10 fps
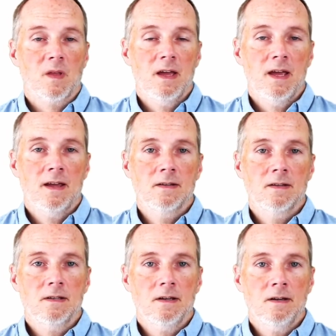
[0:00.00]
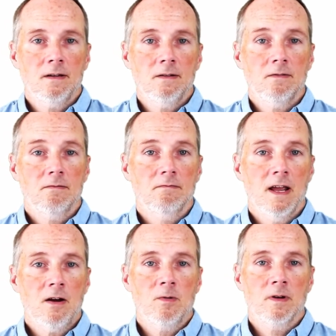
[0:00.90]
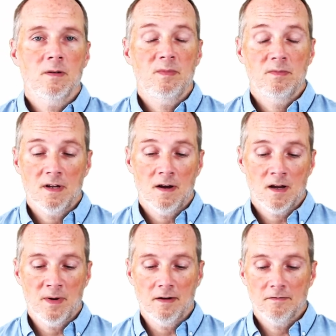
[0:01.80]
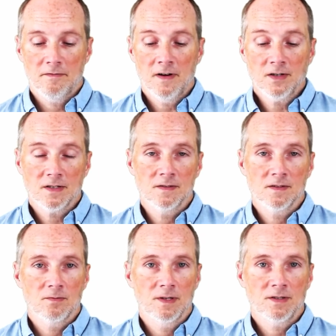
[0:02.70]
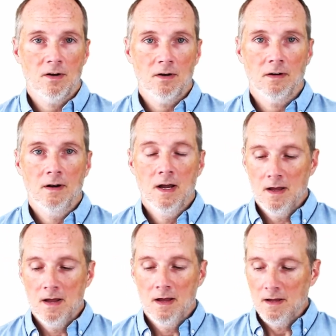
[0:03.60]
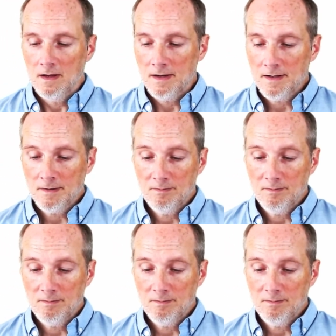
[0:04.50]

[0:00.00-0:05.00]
and uh, now we're going to talk about functions, which are uh,